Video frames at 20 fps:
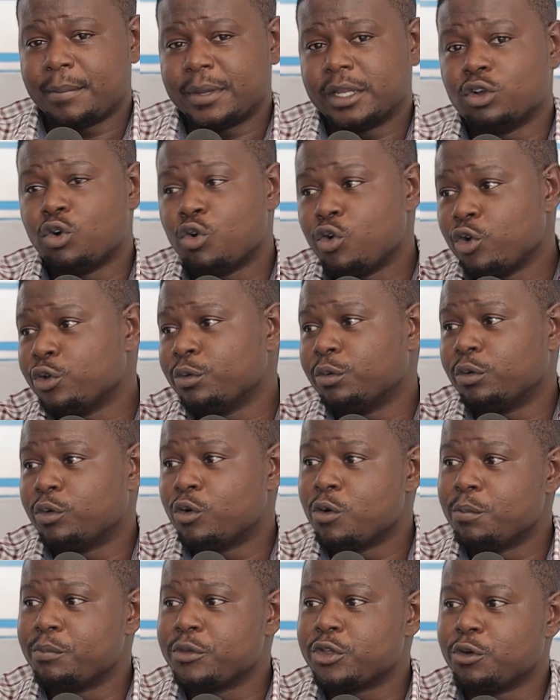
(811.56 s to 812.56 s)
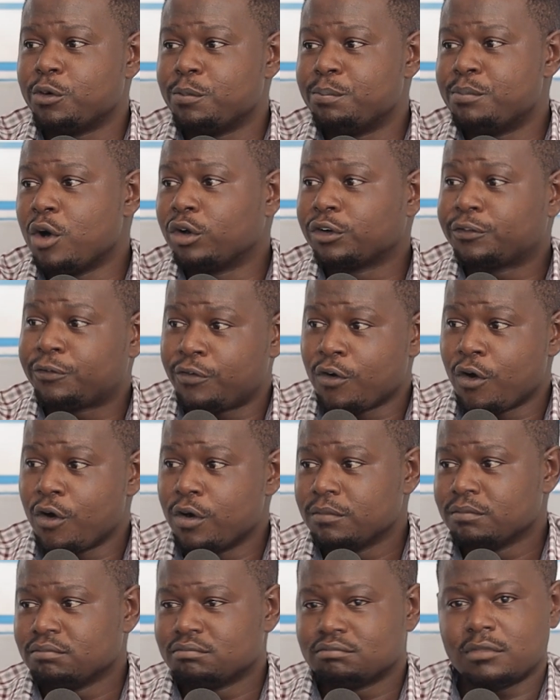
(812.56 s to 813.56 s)
whom you bought for,
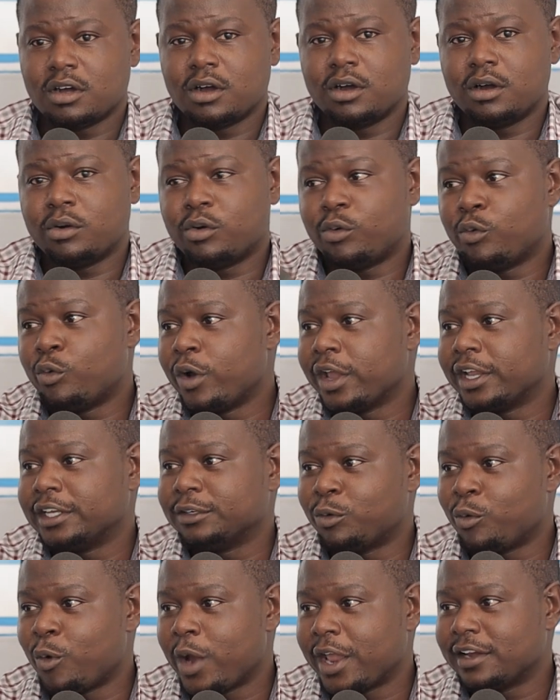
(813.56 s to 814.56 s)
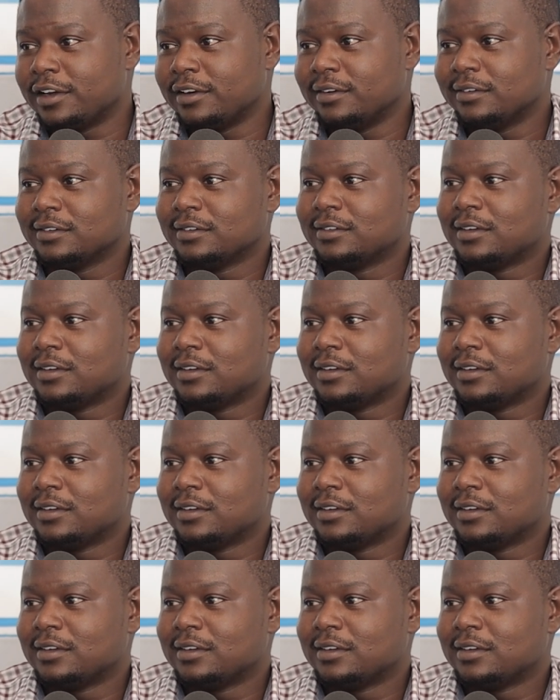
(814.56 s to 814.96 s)
when,